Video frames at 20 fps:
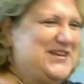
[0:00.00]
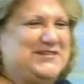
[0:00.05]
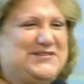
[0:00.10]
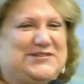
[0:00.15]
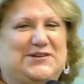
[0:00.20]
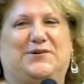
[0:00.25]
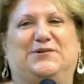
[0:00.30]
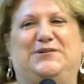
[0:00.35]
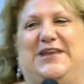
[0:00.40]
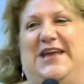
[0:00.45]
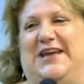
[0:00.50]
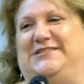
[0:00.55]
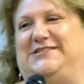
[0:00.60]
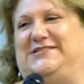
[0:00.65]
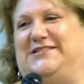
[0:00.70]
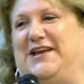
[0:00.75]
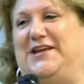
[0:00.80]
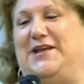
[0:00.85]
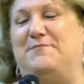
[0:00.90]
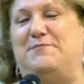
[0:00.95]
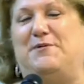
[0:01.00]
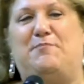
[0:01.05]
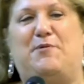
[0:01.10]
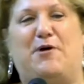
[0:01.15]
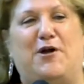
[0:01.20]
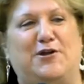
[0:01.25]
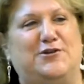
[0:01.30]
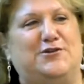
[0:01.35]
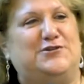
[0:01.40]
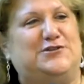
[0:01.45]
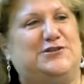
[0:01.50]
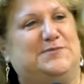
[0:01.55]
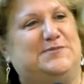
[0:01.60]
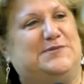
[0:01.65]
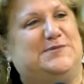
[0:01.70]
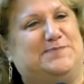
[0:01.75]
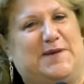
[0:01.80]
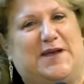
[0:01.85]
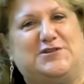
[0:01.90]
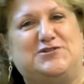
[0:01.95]
So yes, I am a
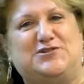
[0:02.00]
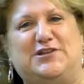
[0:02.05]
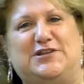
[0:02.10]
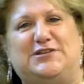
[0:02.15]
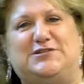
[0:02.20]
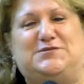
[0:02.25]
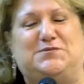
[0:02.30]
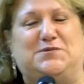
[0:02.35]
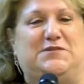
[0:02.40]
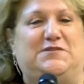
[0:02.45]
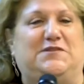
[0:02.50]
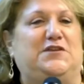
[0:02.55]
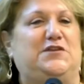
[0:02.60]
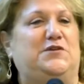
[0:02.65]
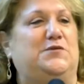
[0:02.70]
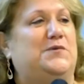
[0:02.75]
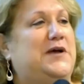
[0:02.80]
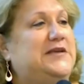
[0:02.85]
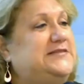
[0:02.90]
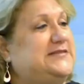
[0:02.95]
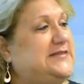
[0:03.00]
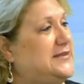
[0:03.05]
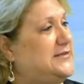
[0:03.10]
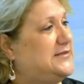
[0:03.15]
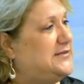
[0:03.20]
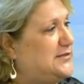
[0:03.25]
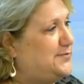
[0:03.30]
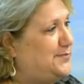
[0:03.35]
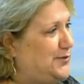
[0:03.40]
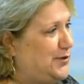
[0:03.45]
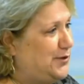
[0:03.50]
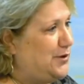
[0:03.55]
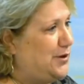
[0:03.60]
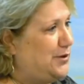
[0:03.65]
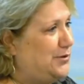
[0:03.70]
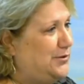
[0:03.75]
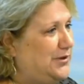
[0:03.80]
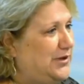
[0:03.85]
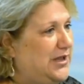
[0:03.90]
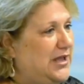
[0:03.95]
partnership specialist with the U.S. Census
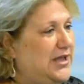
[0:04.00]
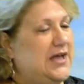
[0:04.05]
Bureau.